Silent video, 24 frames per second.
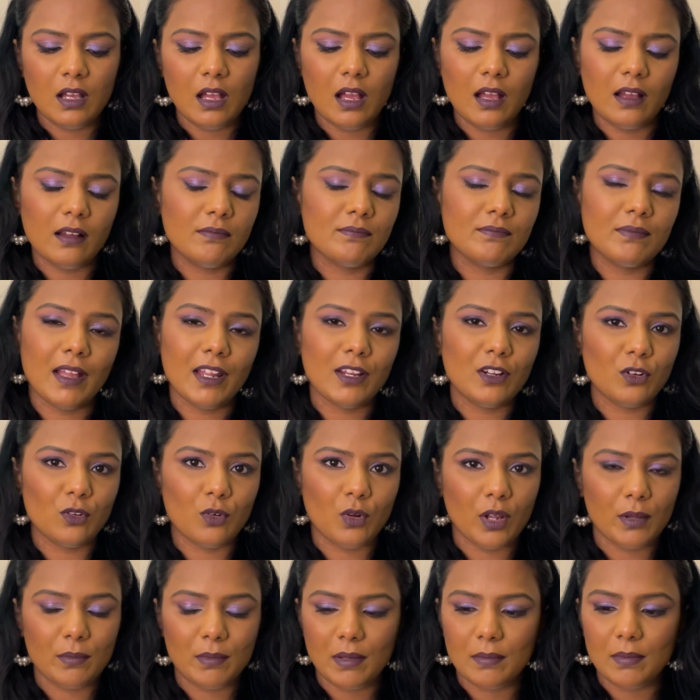I don't know,
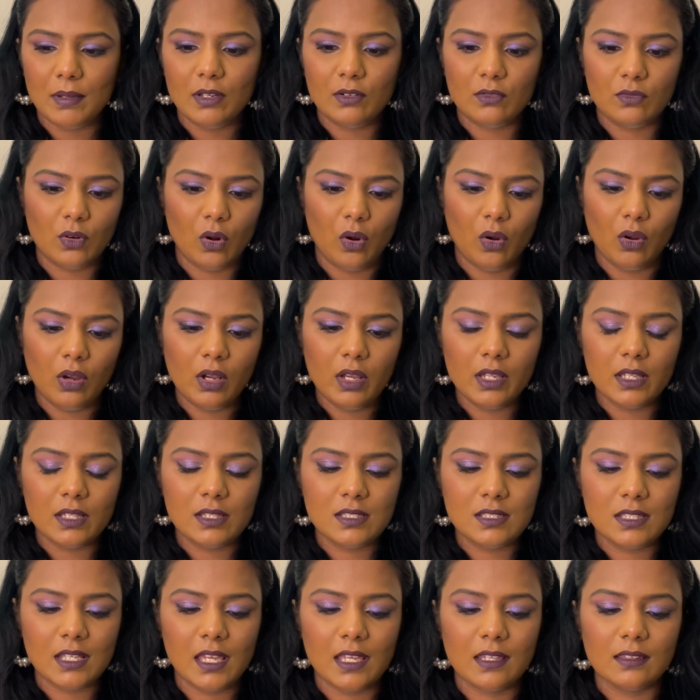I may be wrong in
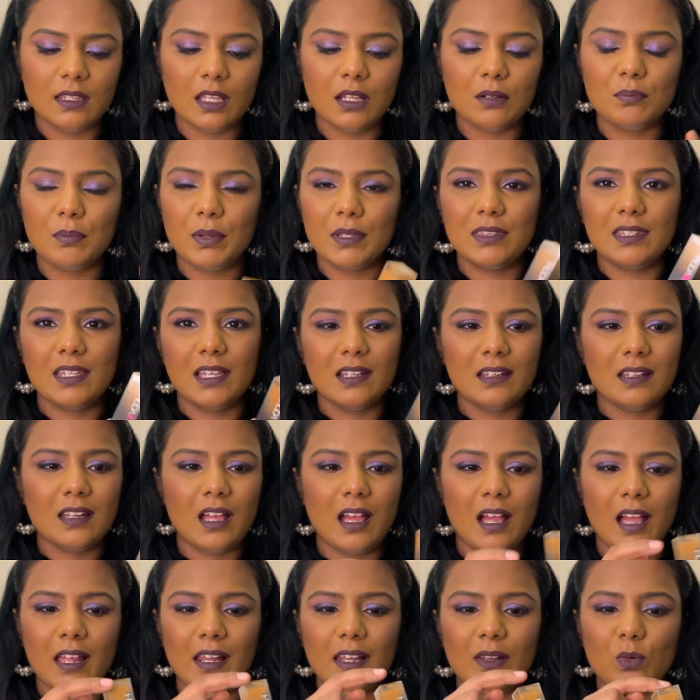saying that, but then
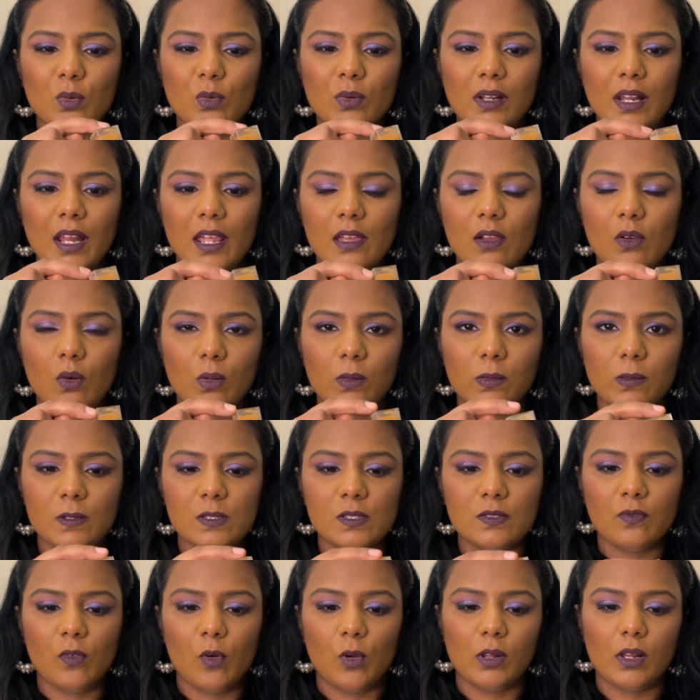I don't like all
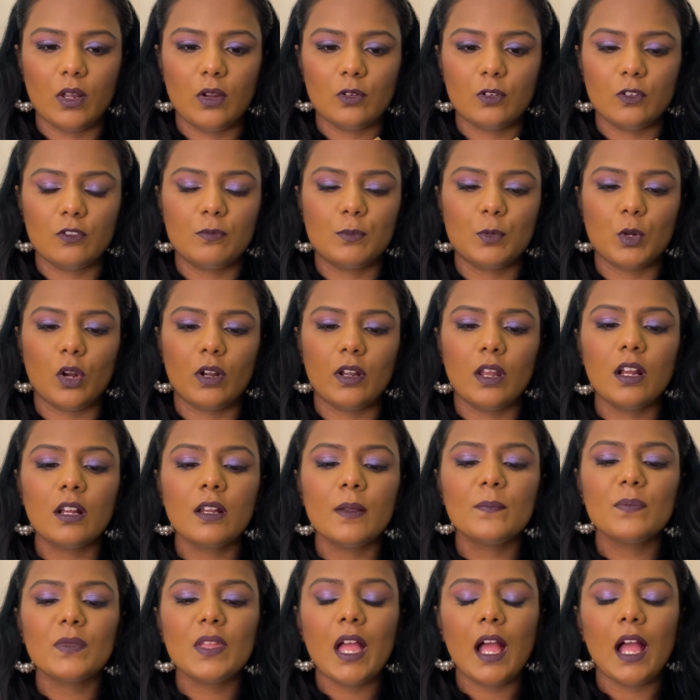this fallout of product.
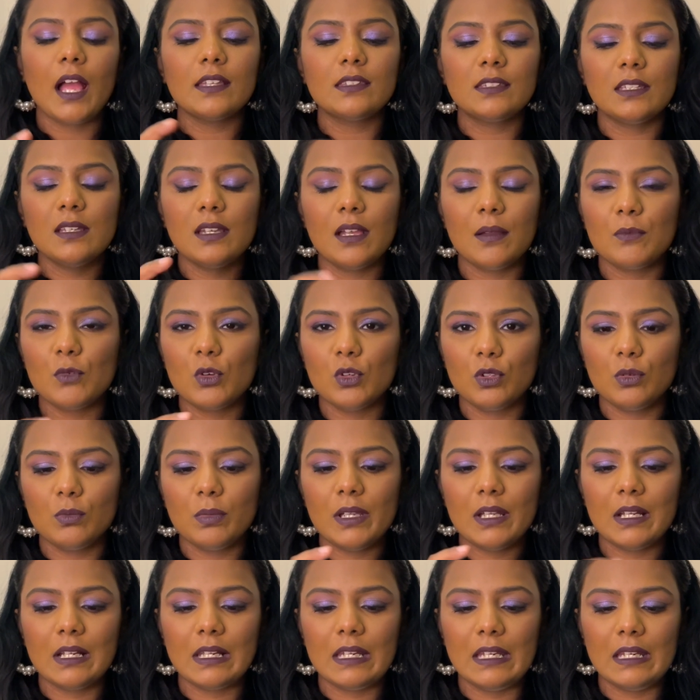I think I'm going to
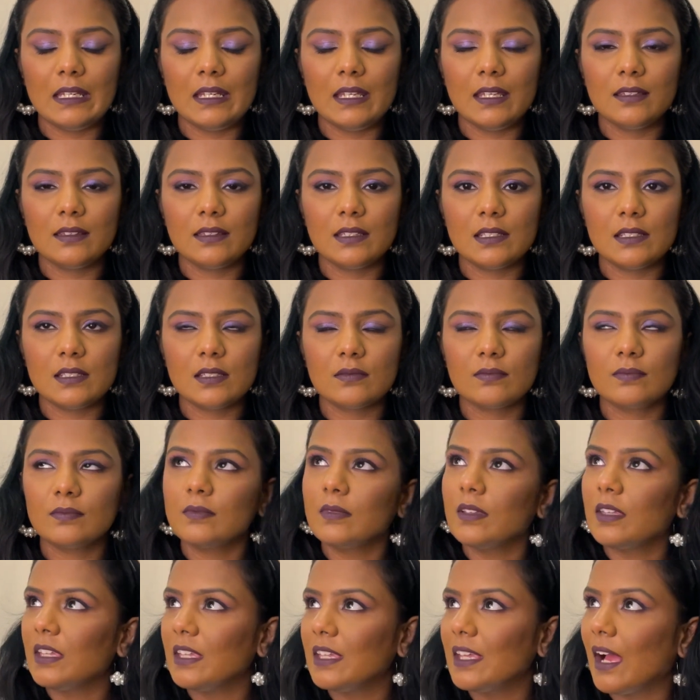be cleaning this.
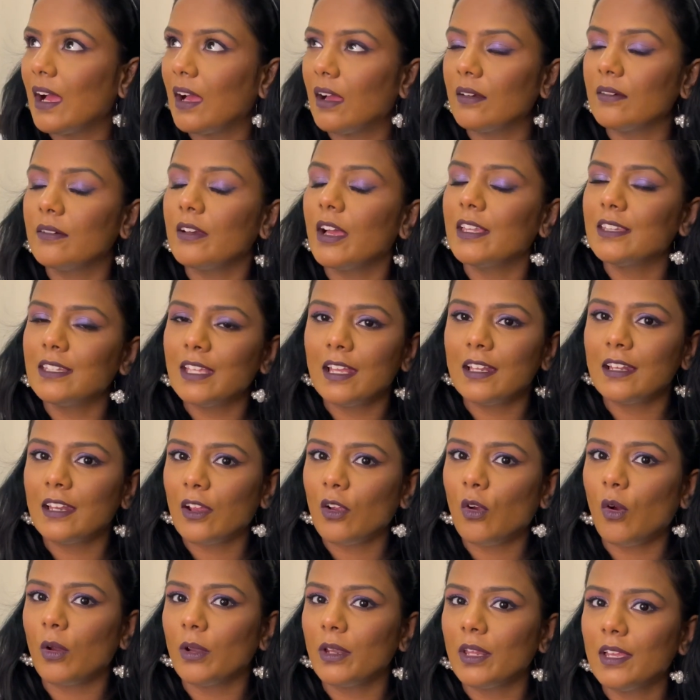Yeah, I think
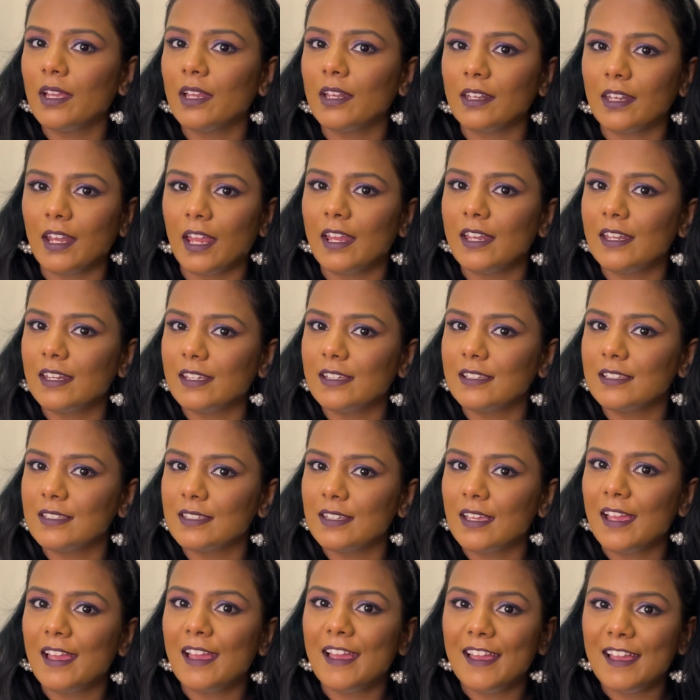recording at night is
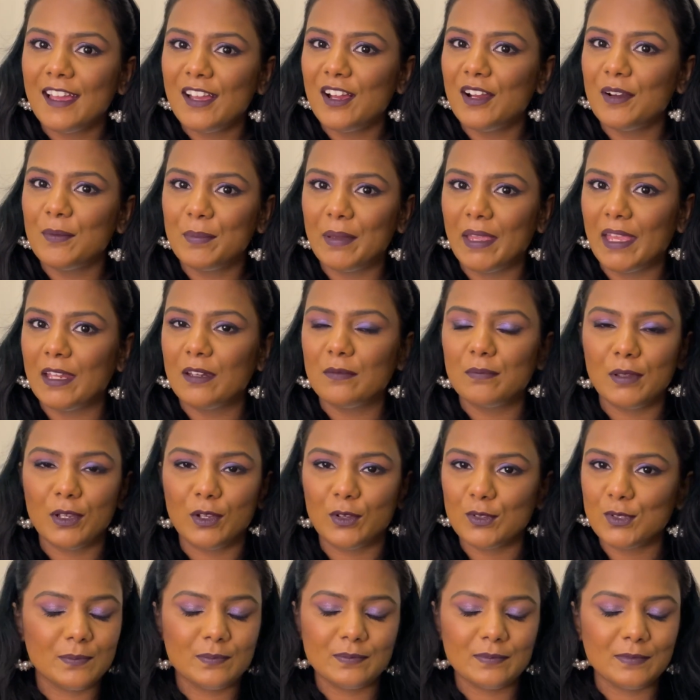a pain
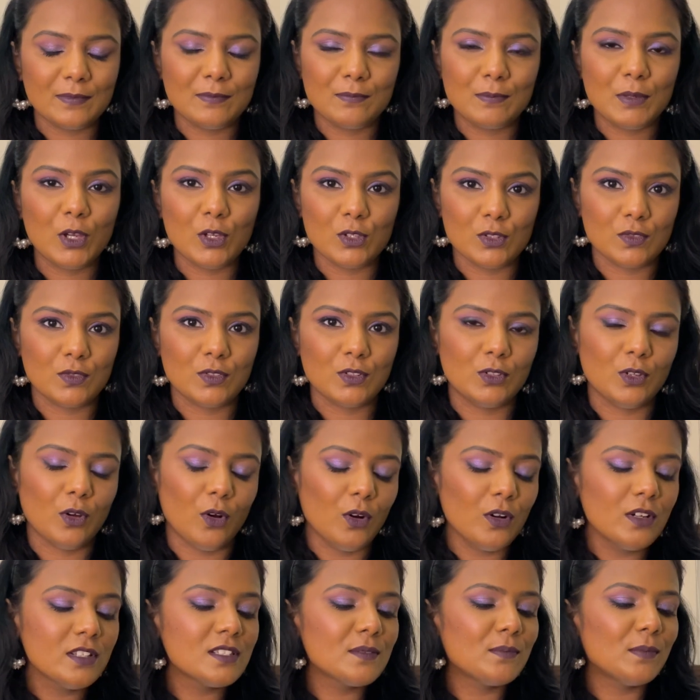because of the
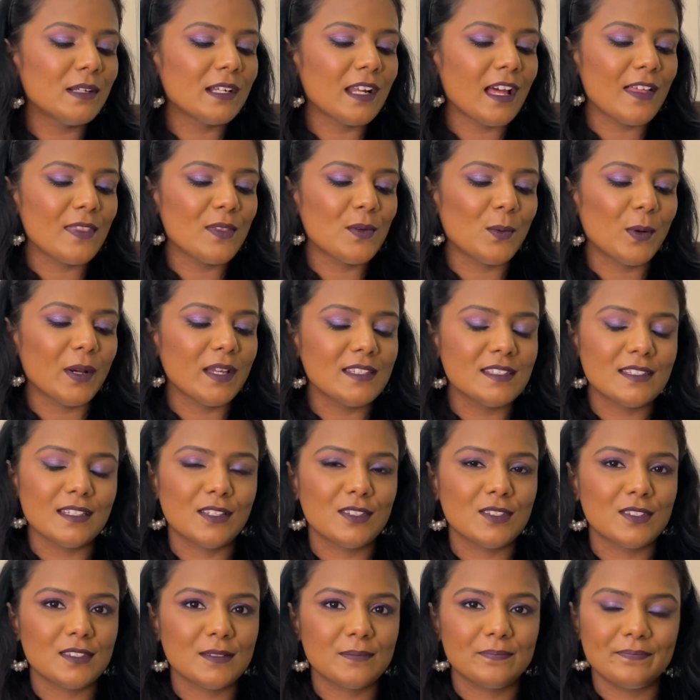dogs, but otherwise
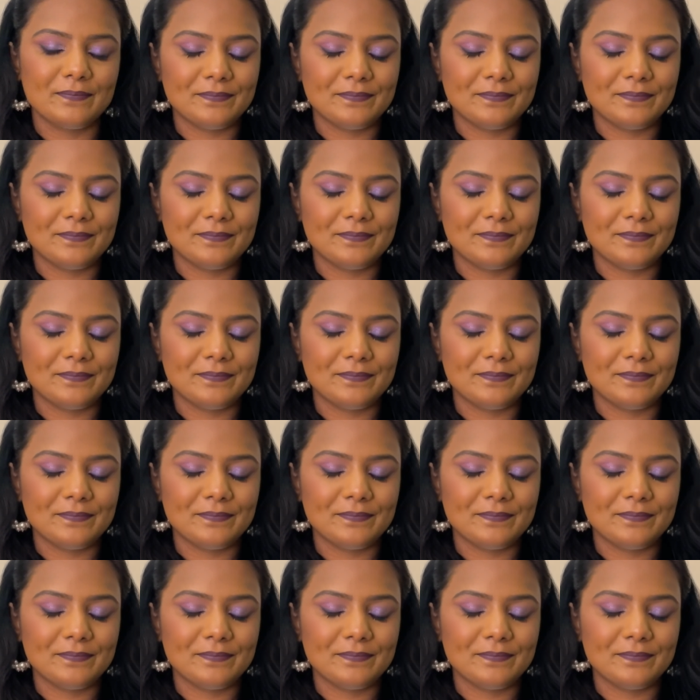it's